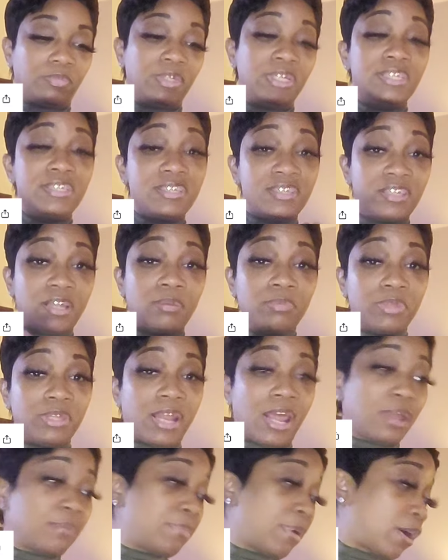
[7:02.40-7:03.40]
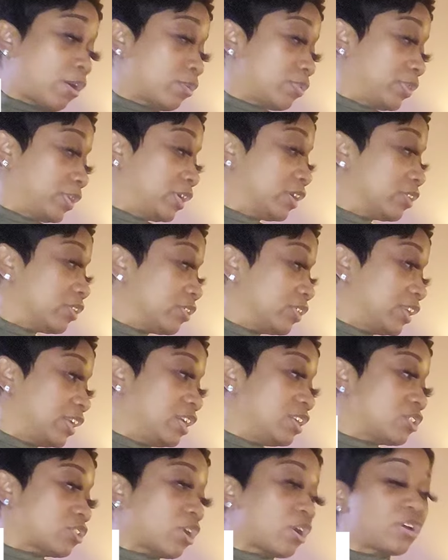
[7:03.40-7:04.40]
this is something I bought. The other
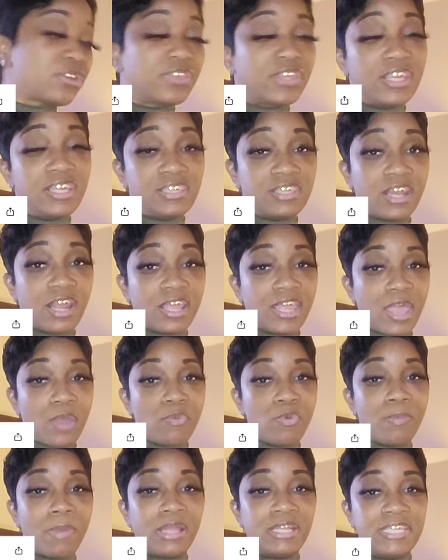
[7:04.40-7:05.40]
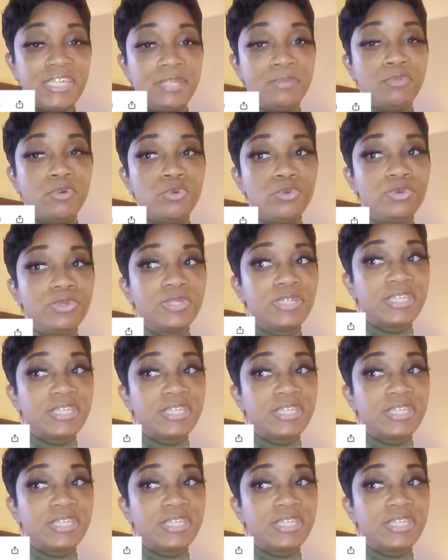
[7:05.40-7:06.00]
things are things that I got with my Temu